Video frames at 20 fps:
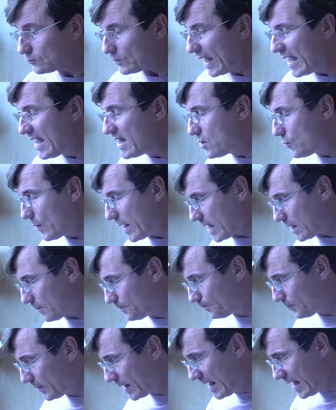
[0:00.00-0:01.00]
Anyway,
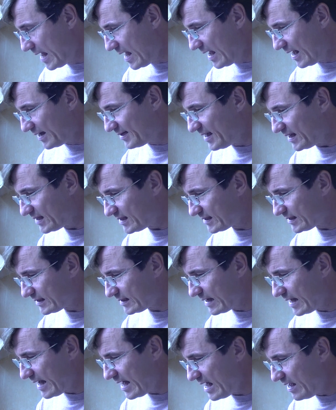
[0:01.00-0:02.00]

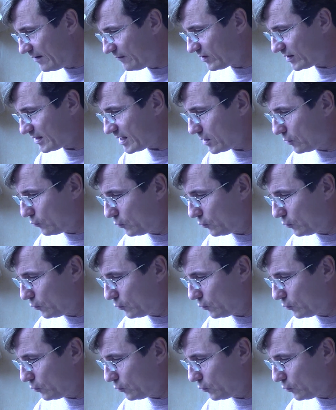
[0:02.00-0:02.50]
that's everything